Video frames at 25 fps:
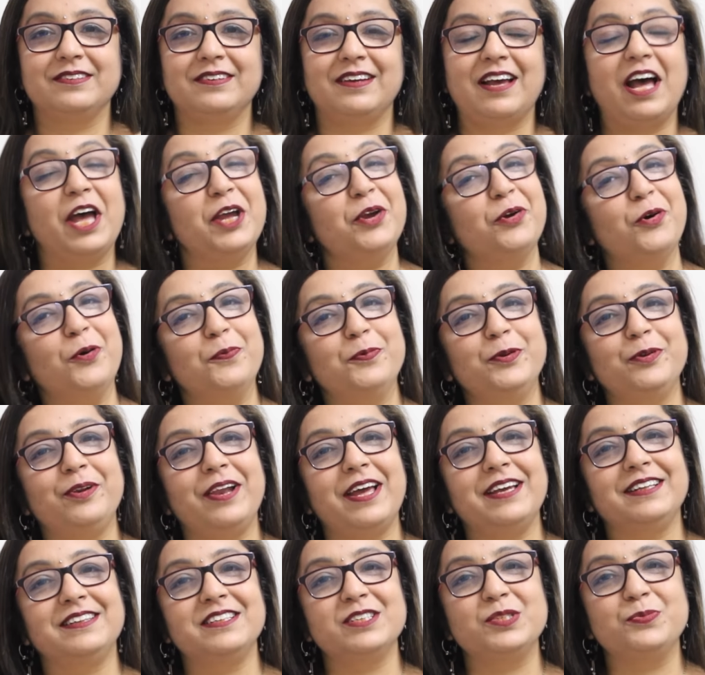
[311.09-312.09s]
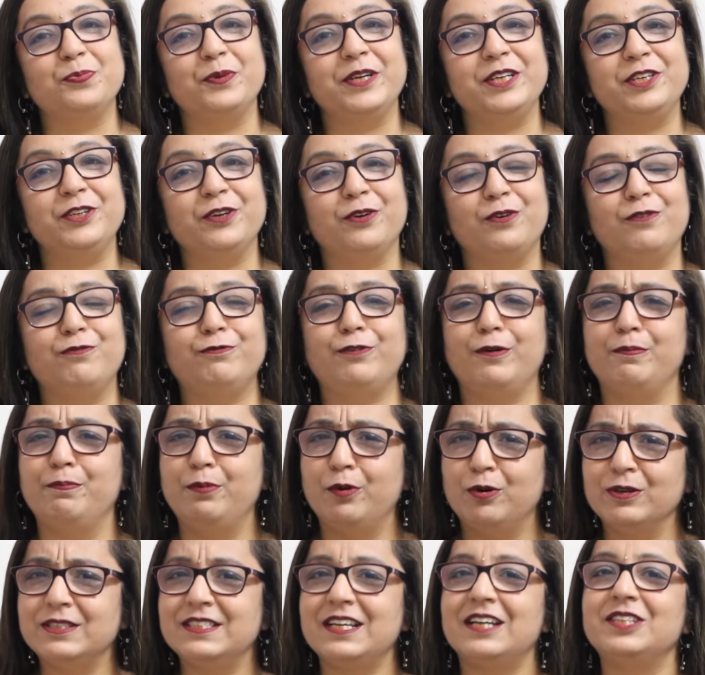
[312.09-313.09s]
I hope you like this video. For
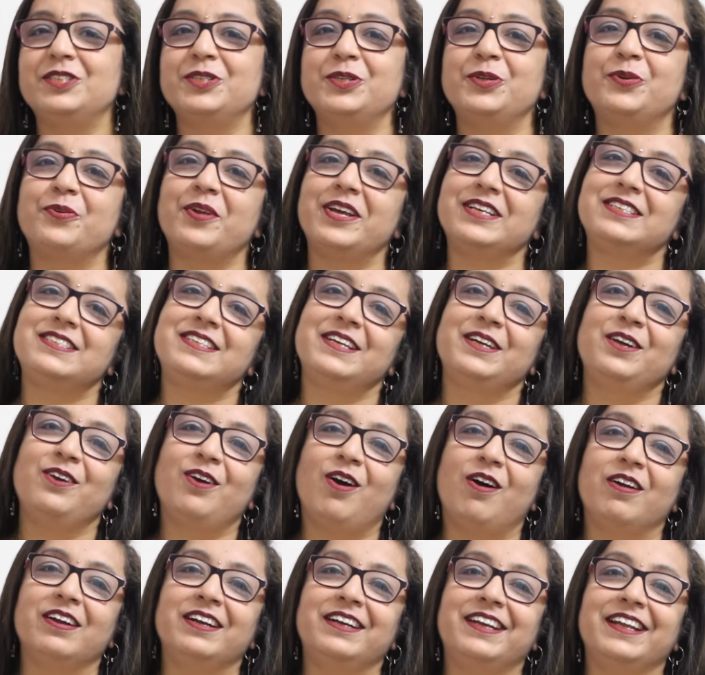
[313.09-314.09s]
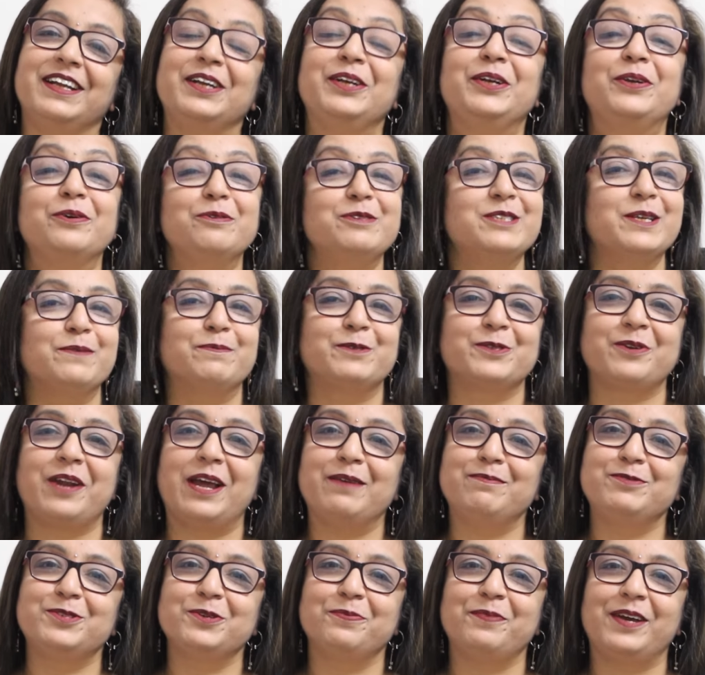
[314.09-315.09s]
more such interesting content, do
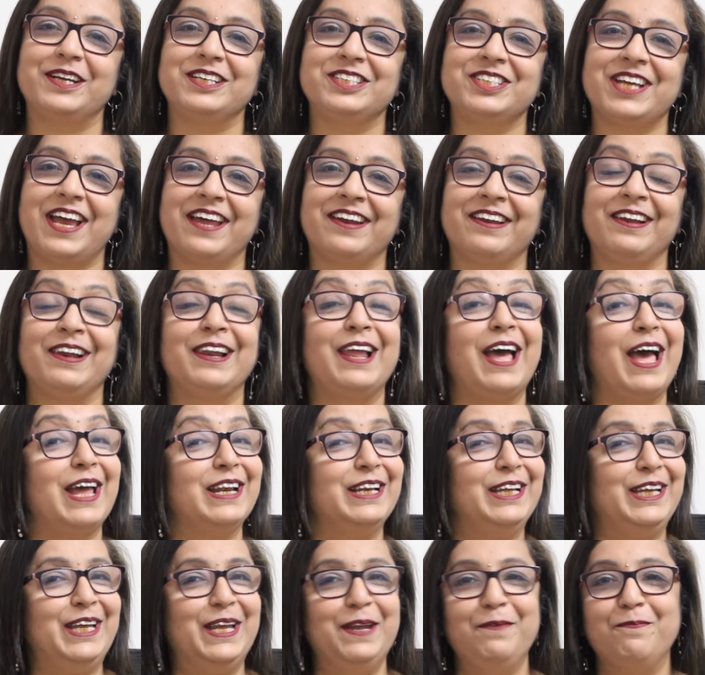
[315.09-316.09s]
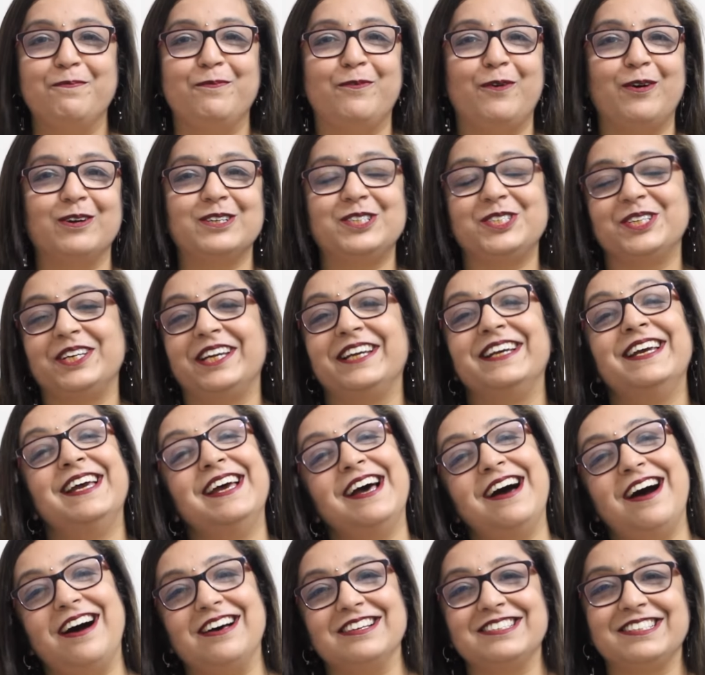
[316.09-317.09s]
subscribe to my channel and keep watching
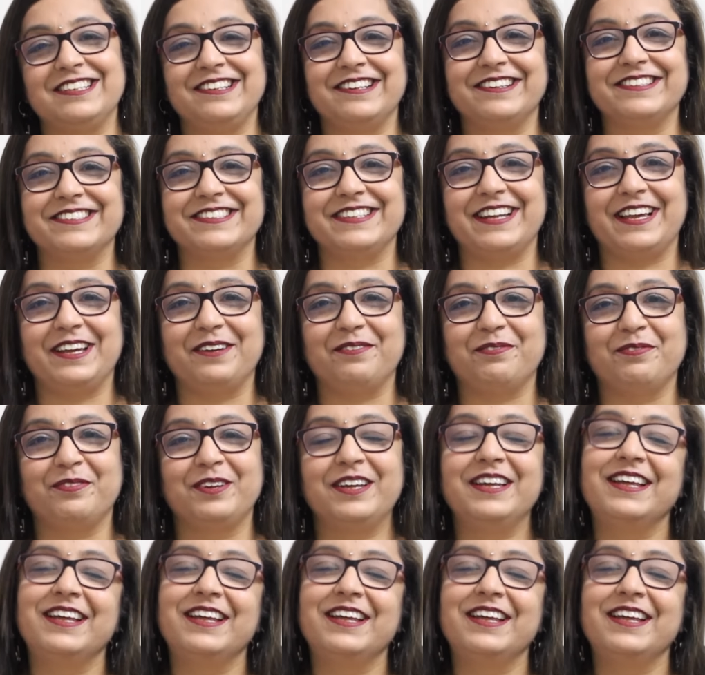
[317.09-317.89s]
Hustlers Life.